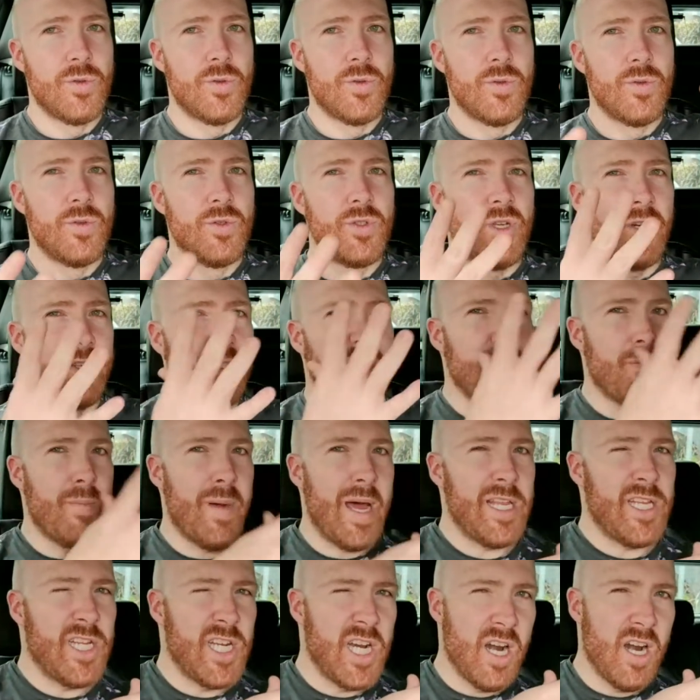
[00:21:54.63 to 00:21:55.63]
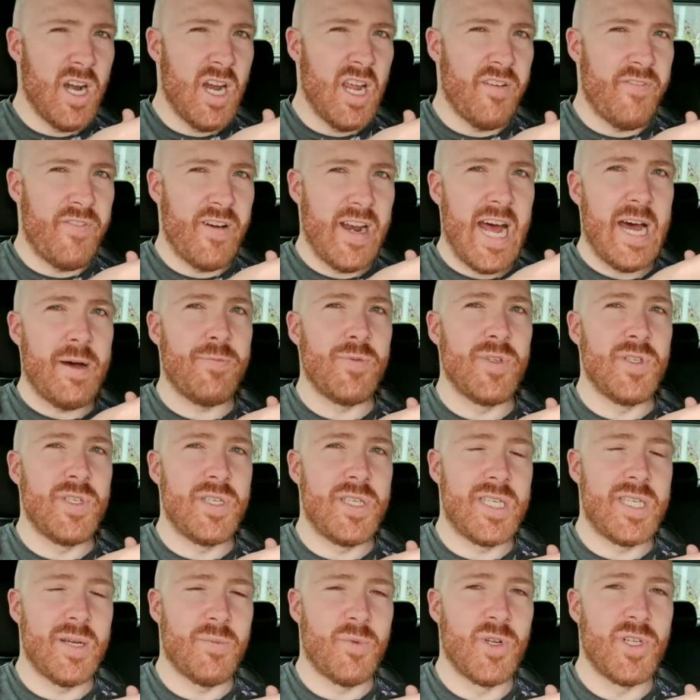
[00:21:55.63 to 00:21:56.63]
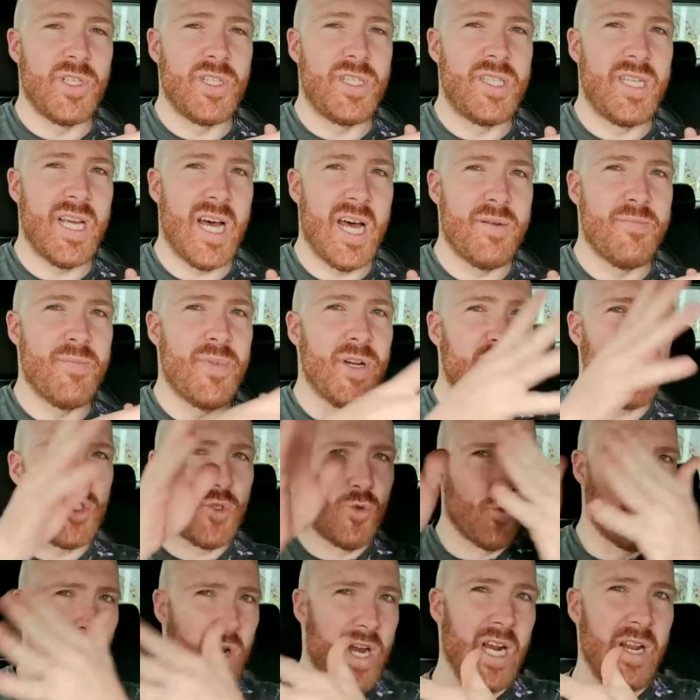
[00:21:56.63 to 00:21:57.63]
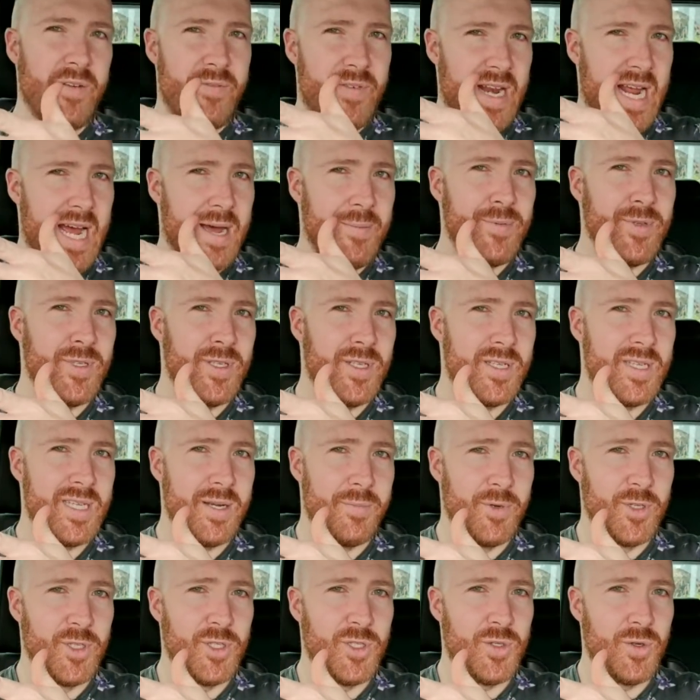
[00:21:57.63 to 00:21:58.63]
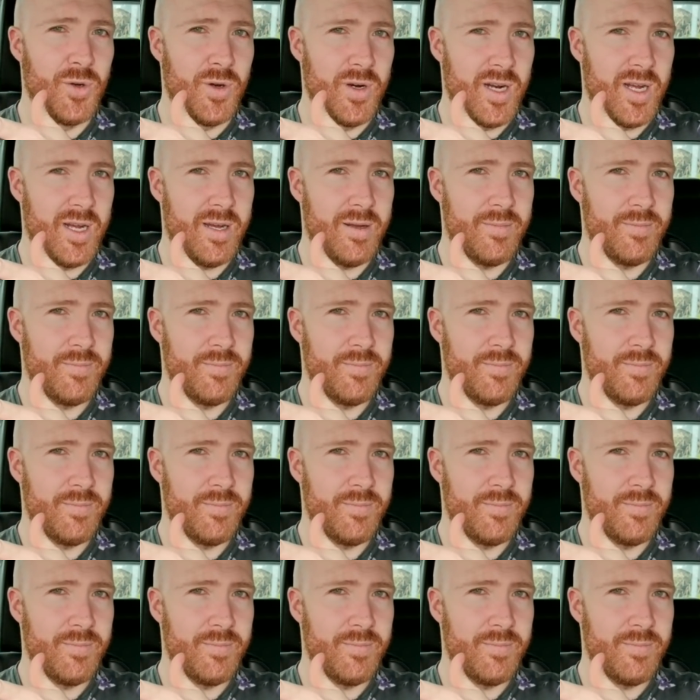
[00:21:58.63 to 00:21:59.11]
So it's imaginary if it happens to someone's son, but it's real if it happens to someone's daughter.